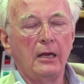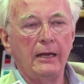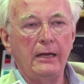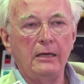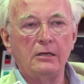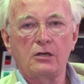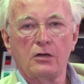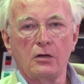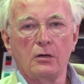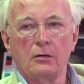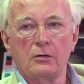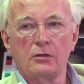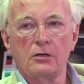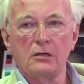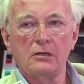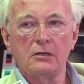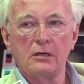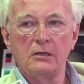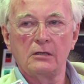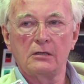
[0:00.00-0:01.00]
is
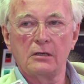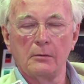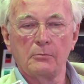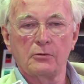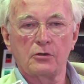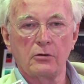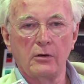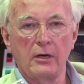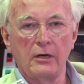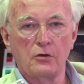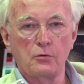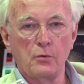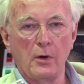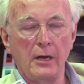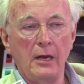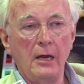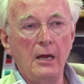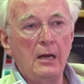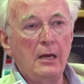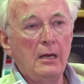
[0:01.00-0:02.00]
conscious in some strange
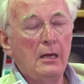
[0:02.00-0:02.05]
way.